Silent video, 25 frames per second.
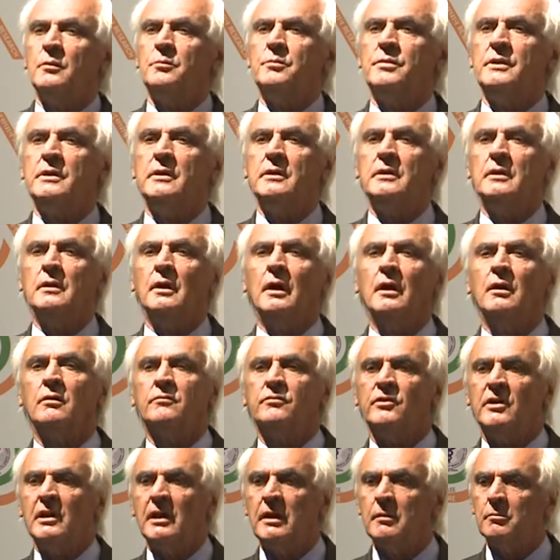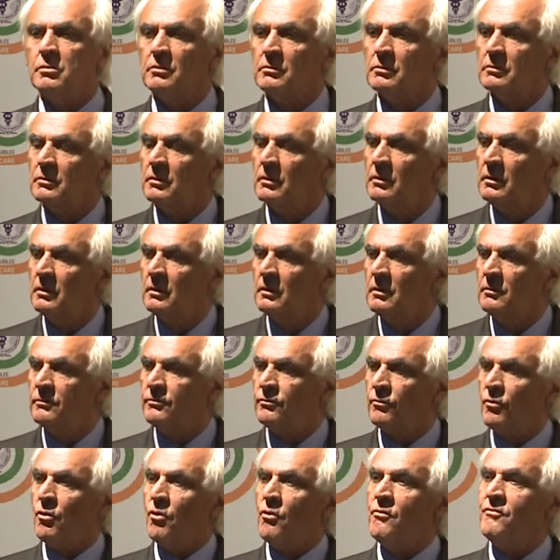be available
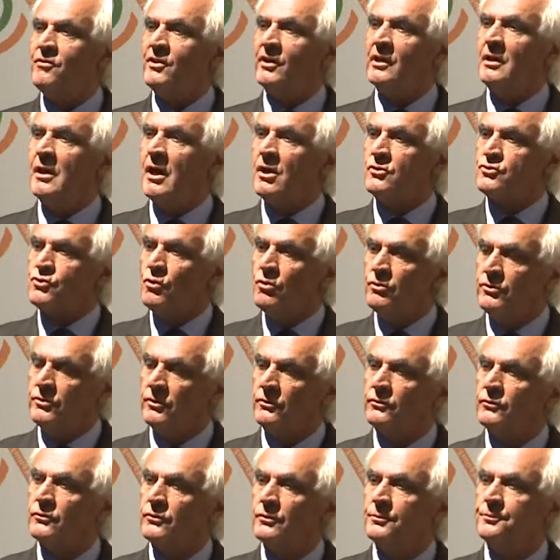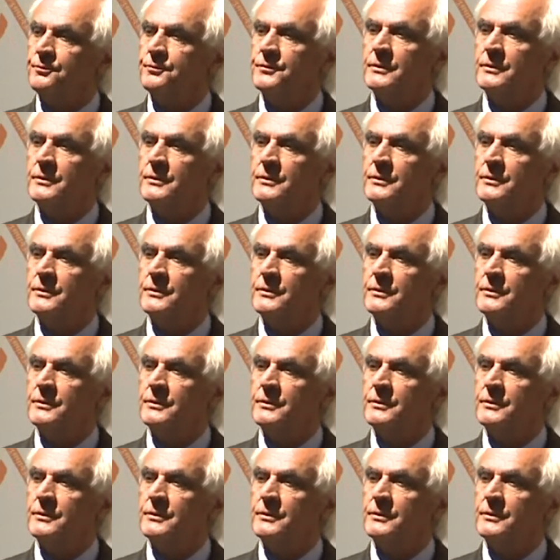for a very large audience.